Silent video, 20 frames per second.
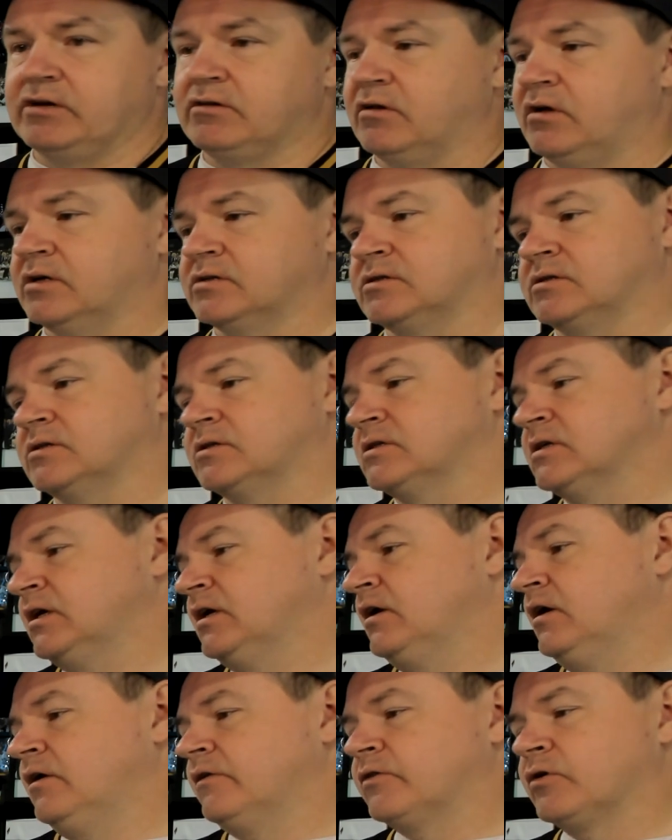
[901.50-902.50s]
clauses,
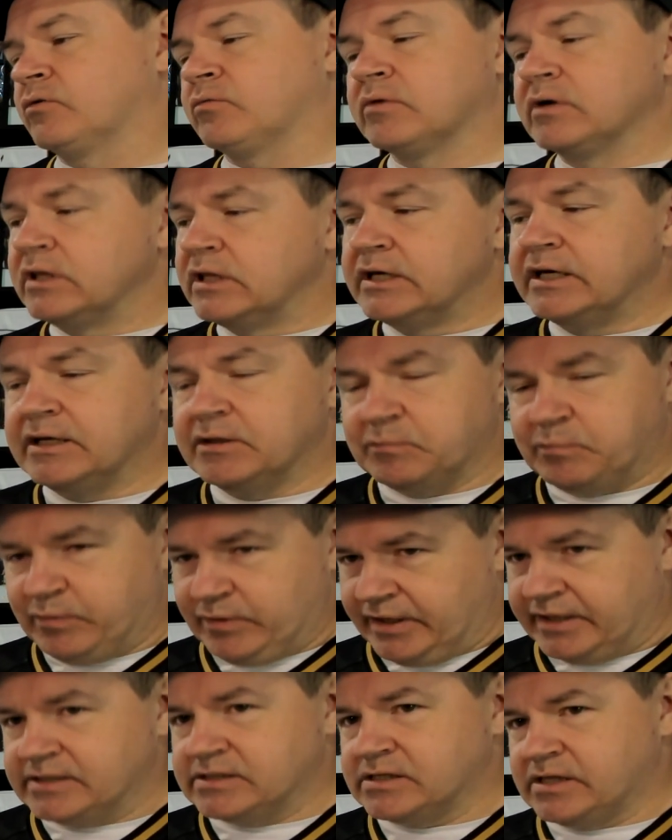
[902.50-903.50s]
they're really in
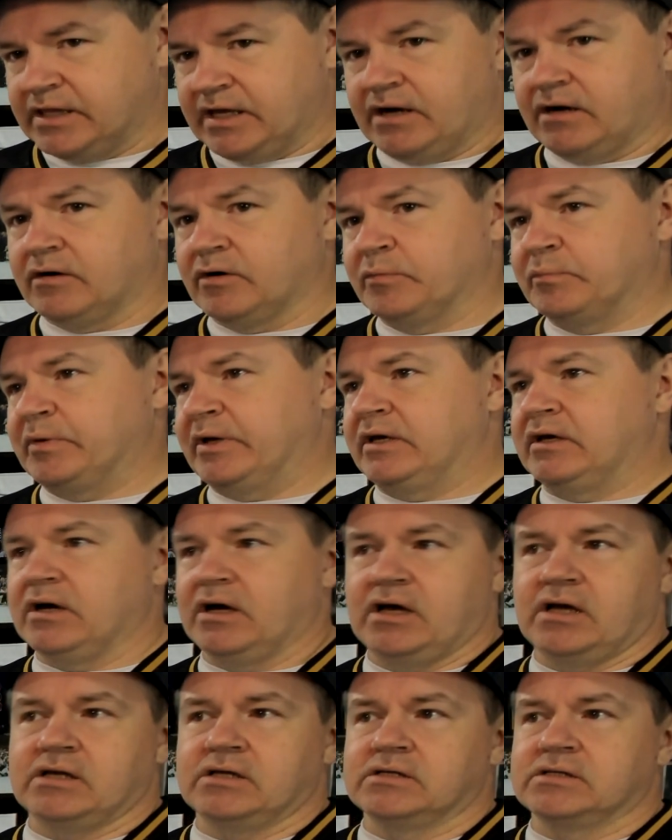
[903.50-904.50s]
place there
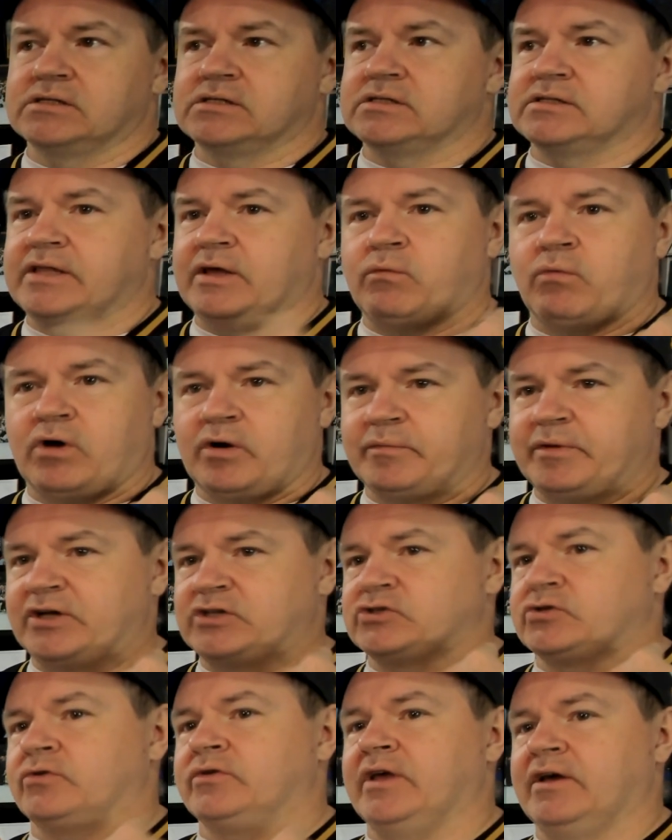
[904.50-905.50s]
because they want to make
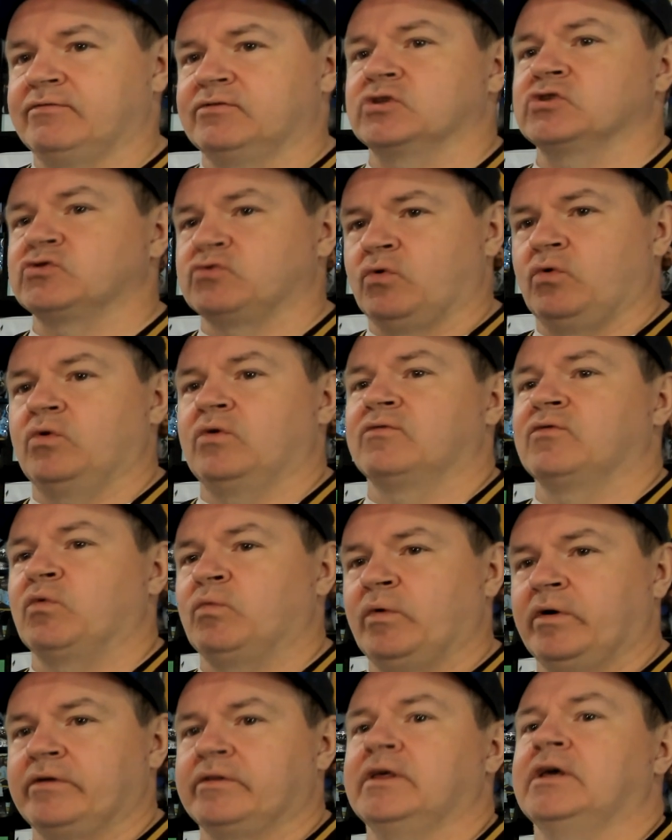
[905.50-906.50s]
sure they have control over
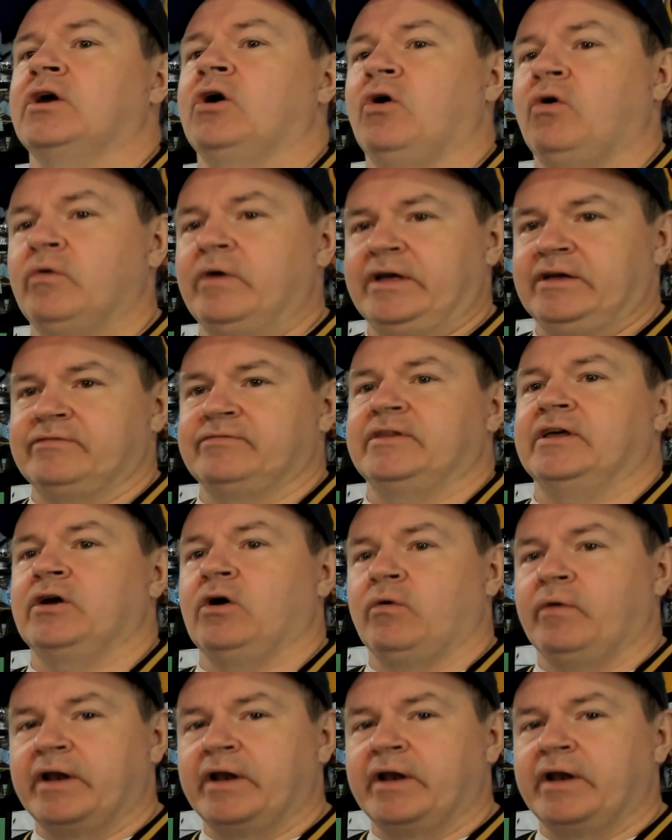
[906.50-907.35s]
where they go, if they go